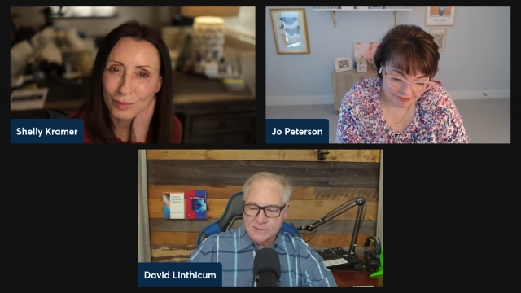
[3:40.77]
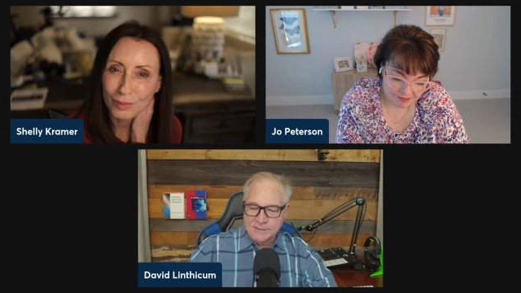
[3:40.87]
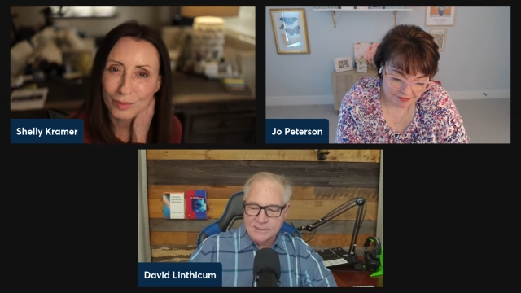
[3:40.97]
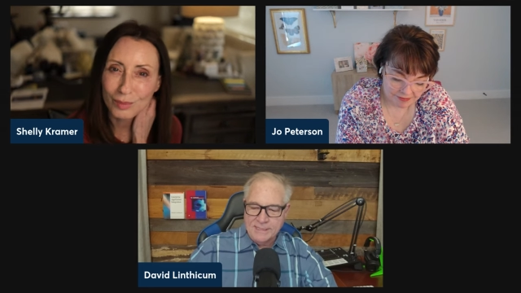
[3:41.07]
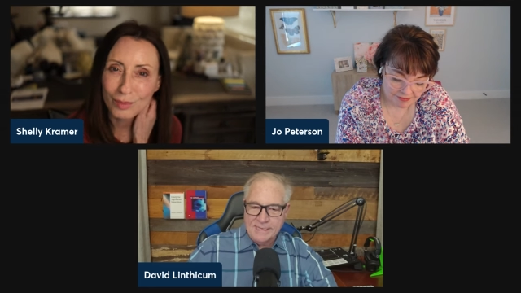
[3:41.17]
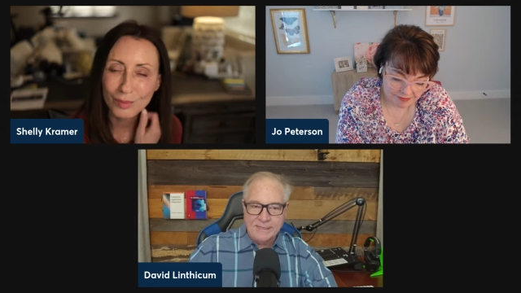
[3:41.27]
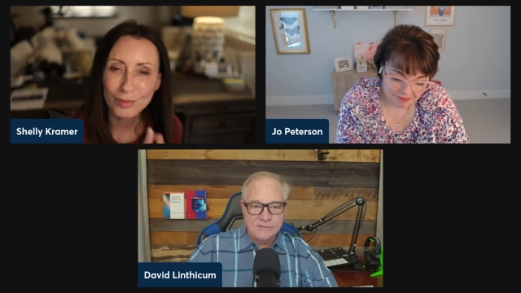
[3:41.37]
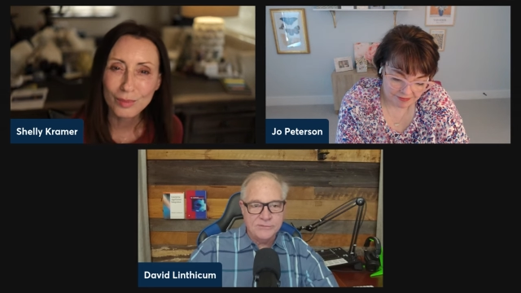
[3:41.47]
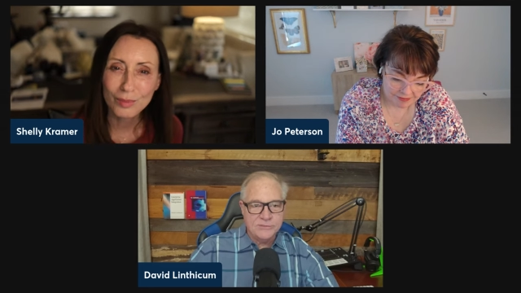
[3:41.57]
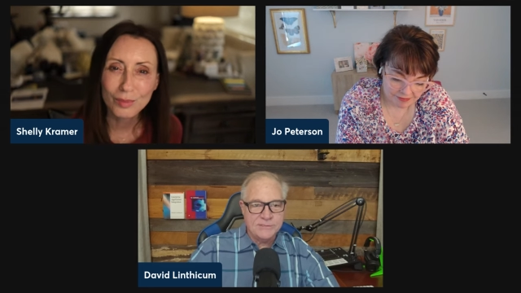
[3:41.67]
Speaker 1: on the
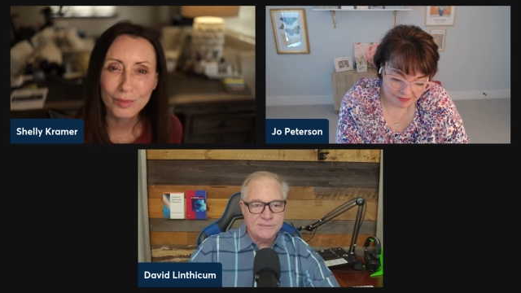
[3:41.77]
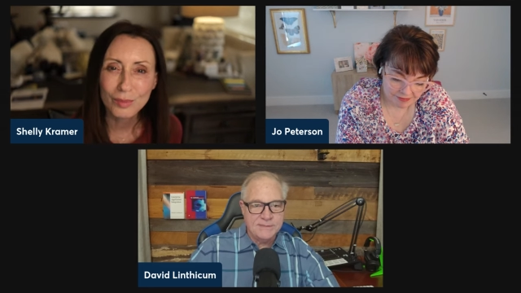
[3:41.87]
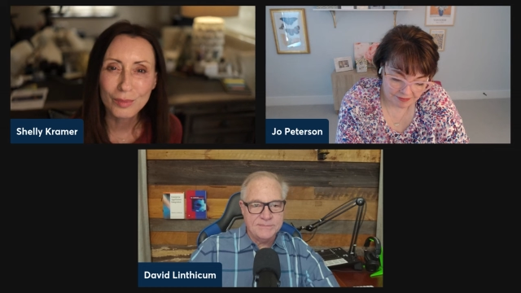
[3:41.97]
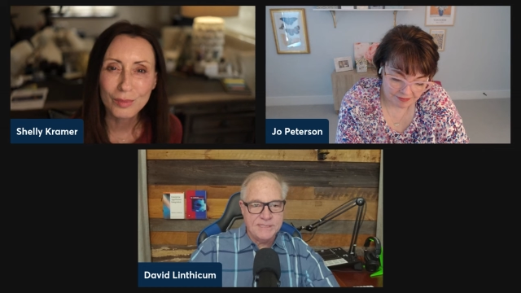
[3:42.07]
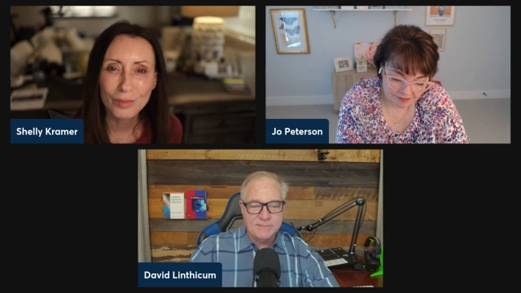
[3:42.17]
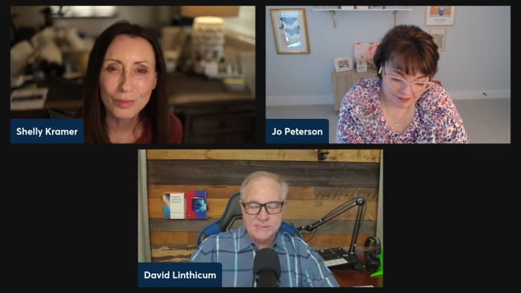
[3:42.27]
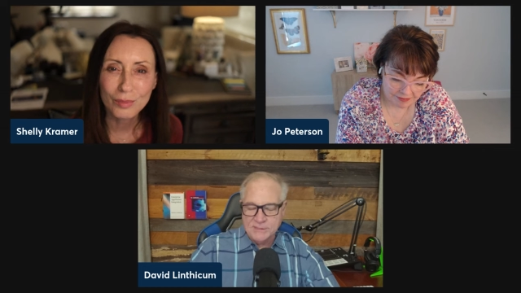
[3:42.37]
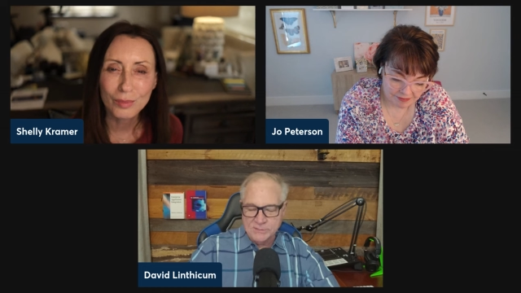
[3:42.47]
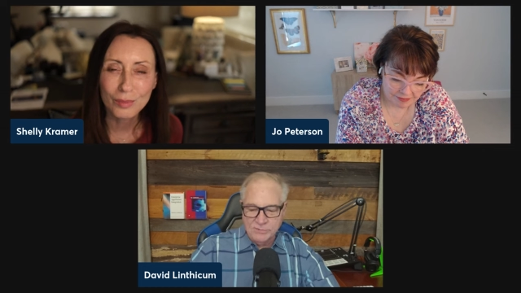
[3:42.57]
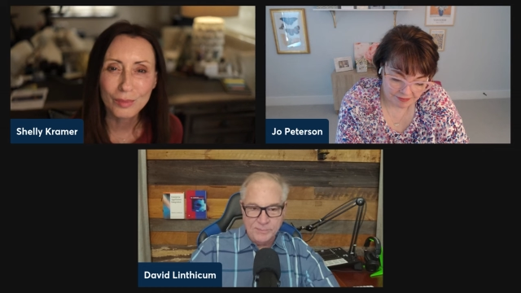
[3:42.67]
cloud versus sometimes
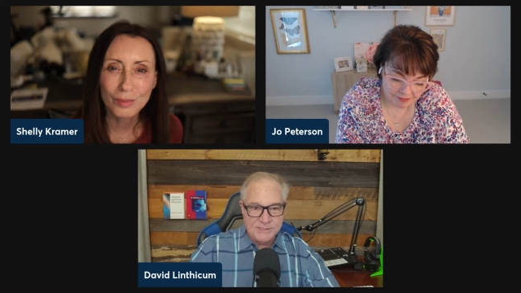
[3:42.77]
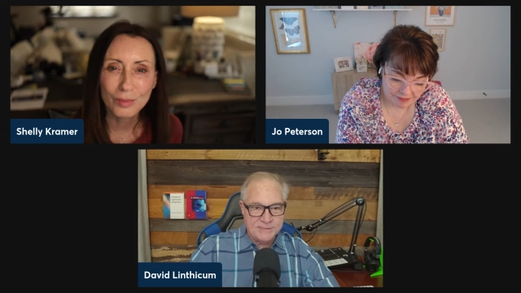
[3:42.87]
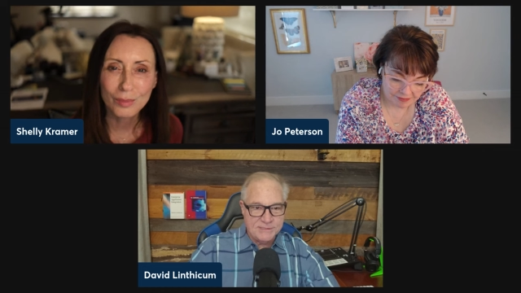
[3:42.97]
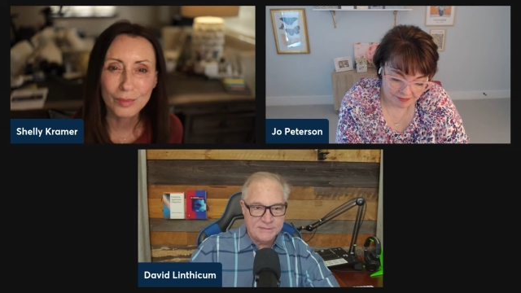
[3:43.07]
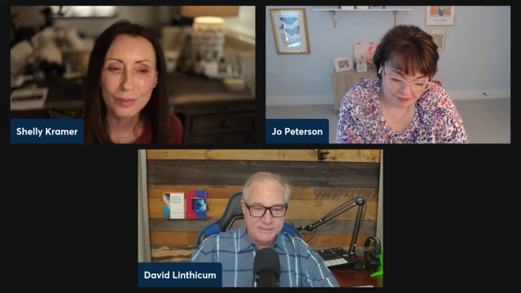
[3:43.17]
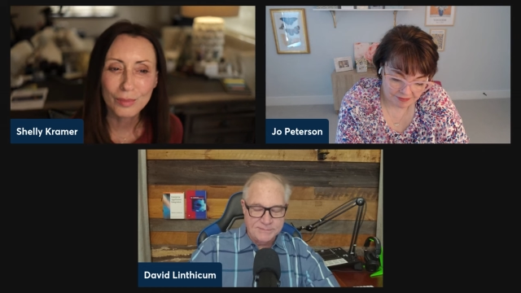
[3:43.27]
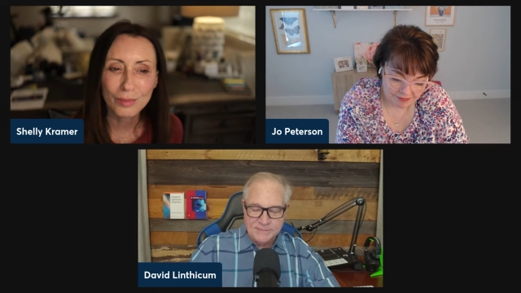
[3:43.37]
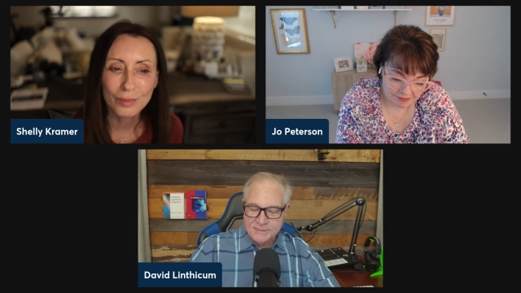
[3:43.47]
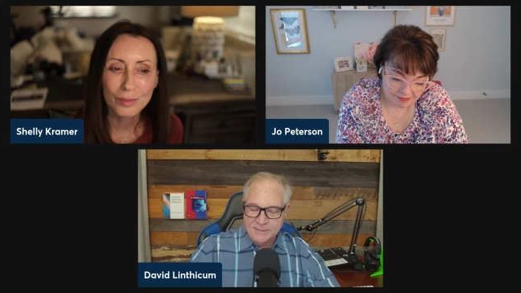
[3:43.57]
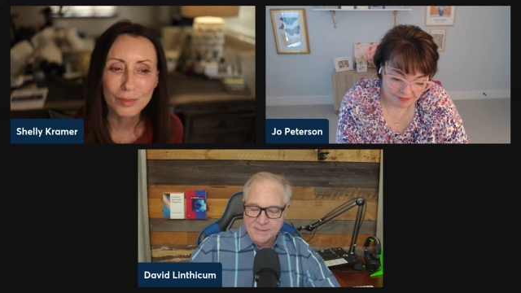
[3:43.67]
these on-premise
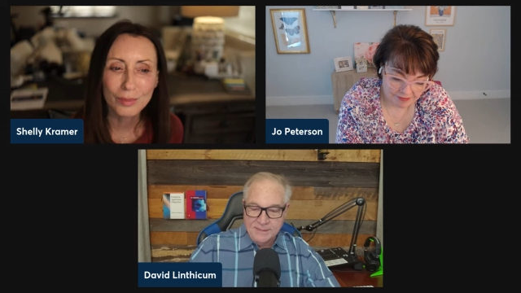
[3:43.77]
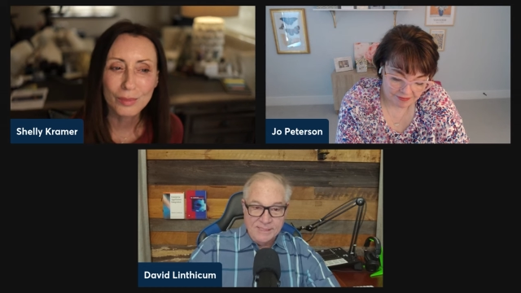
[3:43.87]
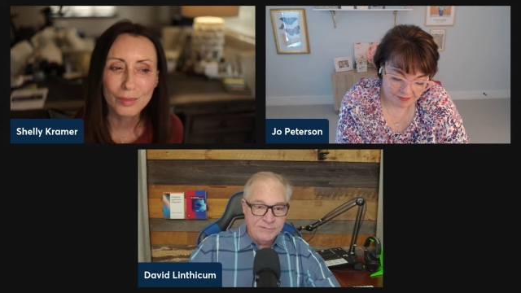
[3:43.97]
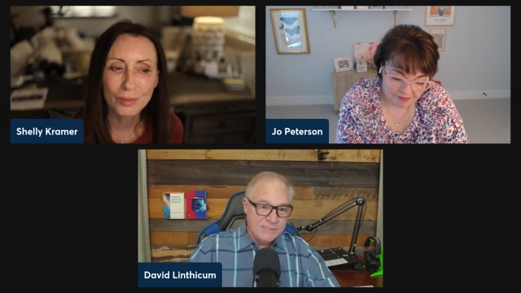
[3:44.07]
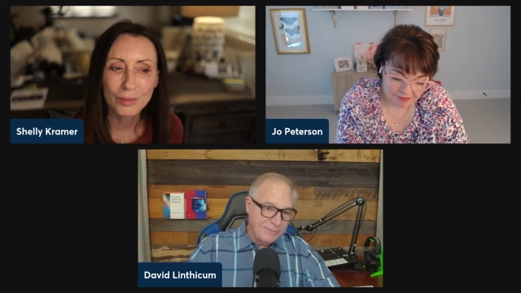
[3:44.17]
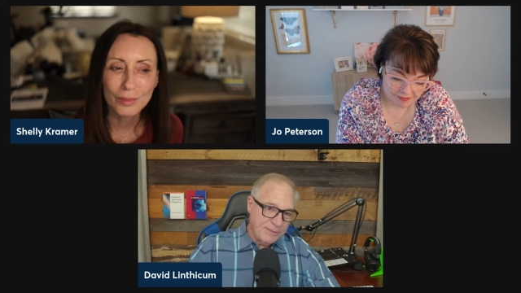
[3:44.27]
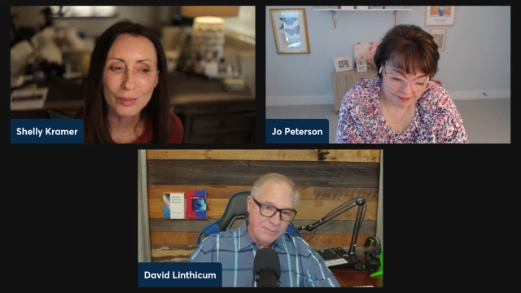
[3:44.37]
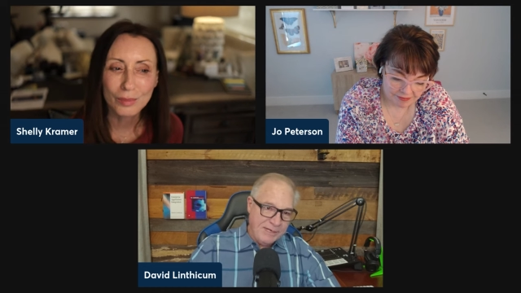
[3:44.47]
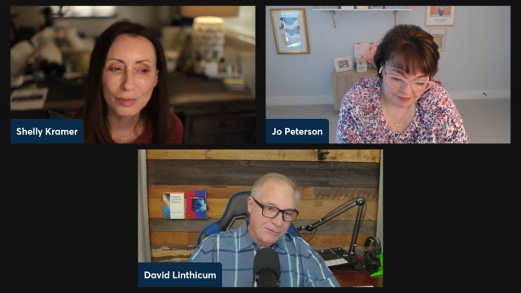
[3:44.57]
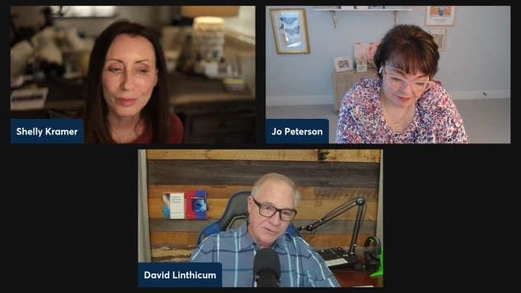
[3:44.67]
systems, even some of the
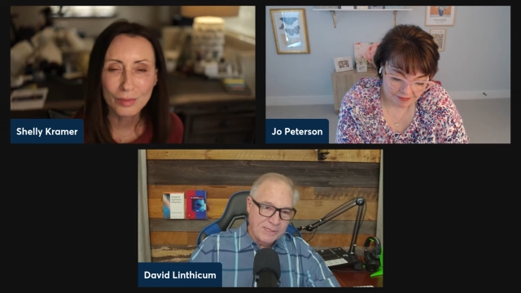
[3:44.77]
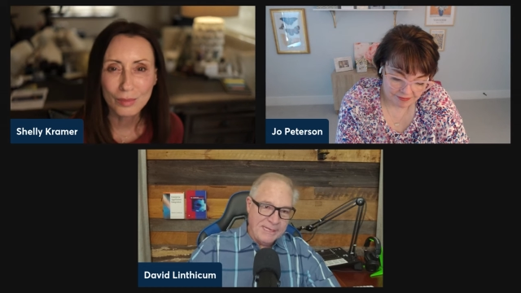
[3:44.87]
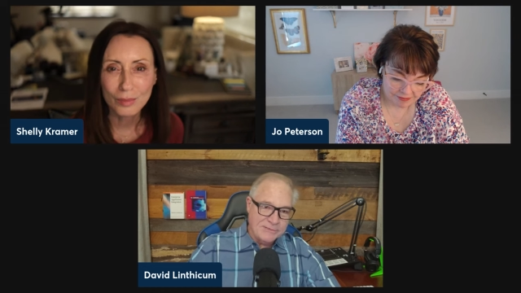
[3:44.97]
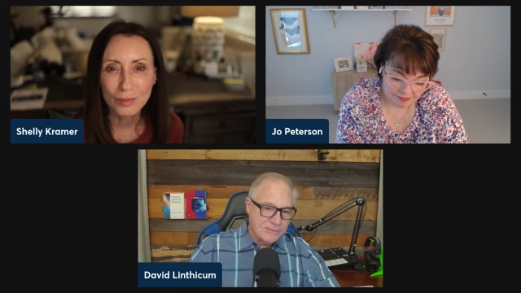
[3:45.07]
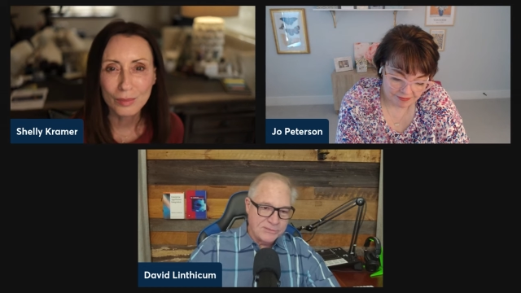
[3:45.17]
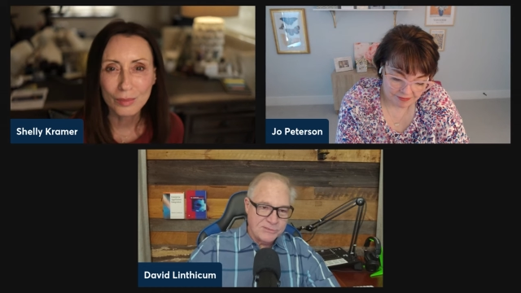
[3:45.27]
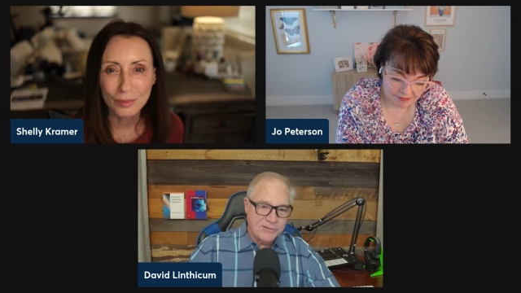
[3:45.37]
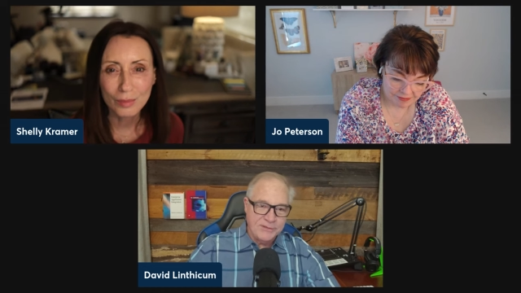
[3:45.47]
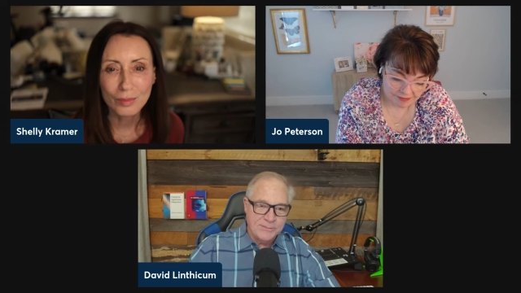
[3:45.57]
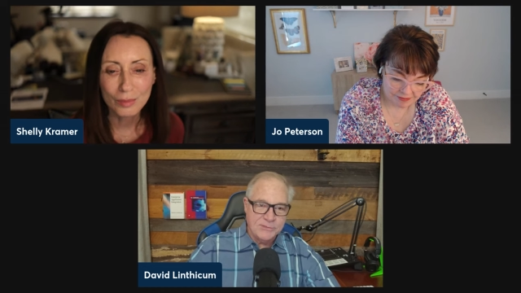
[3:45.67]
micro clouds that are starting to